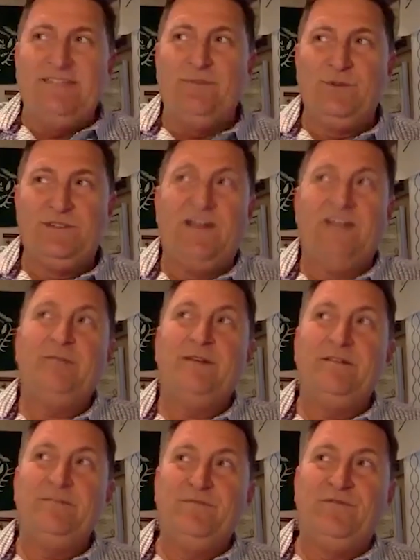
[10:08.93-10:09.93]
We were talking
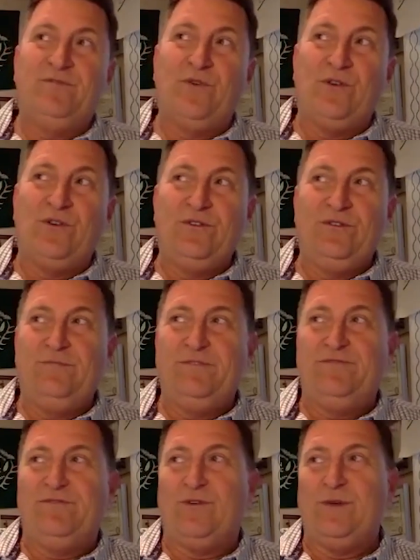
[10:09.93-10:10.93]
about before
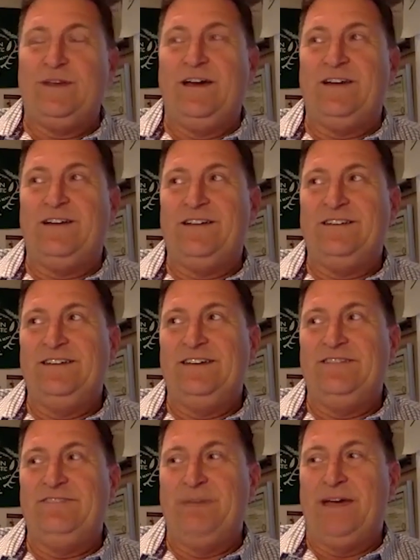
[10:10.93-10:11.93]
we got on
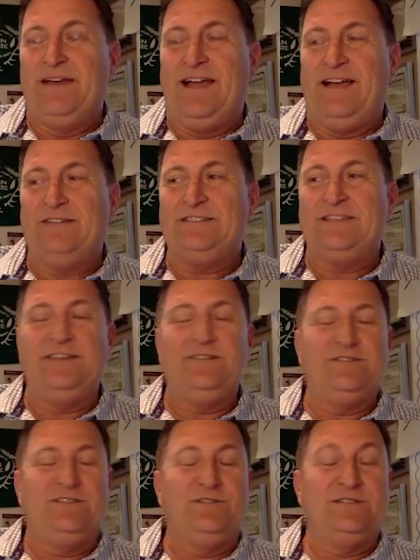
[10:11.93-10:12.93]
about how
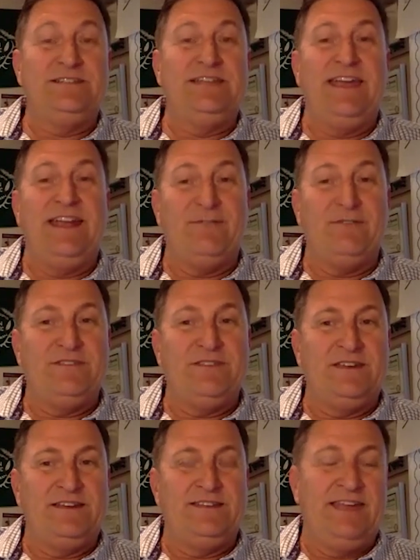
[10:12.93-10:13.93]
sales goes into
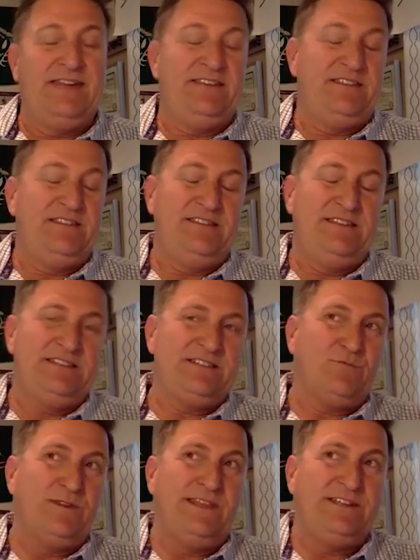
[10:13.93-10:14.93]
everything, and it's
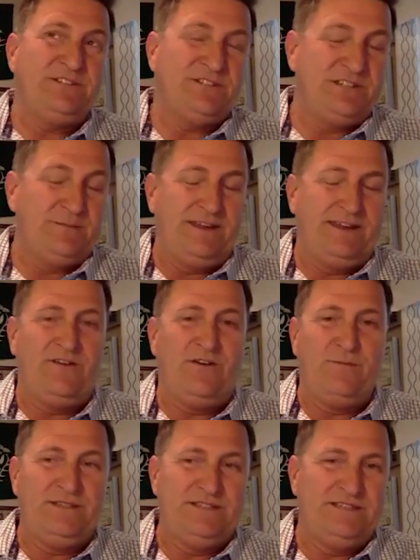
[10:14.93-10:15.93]
a relationship. Like in
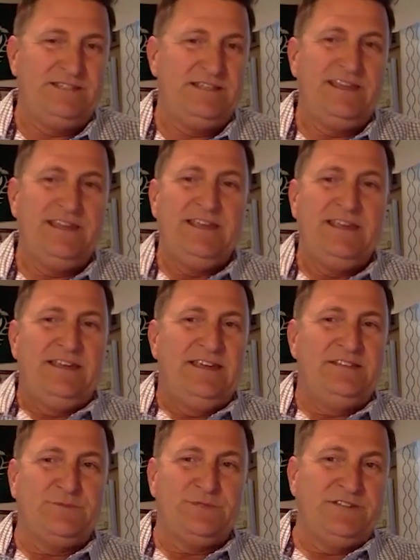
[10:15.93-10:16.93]
our business,
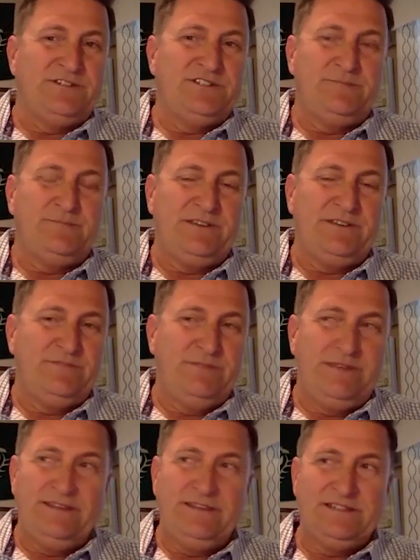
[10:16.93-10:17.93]
it's relationship. Like we've
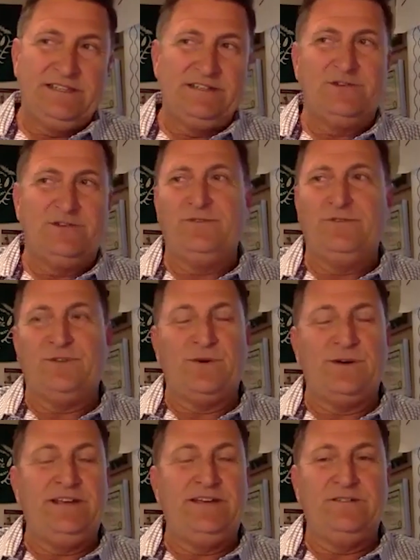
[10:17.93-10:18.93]
been in this industry for
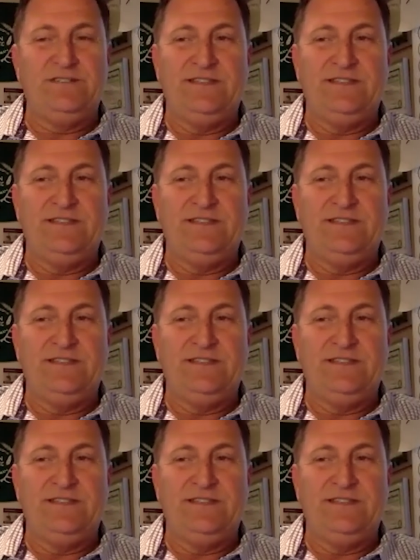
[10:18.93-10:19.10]
30 years.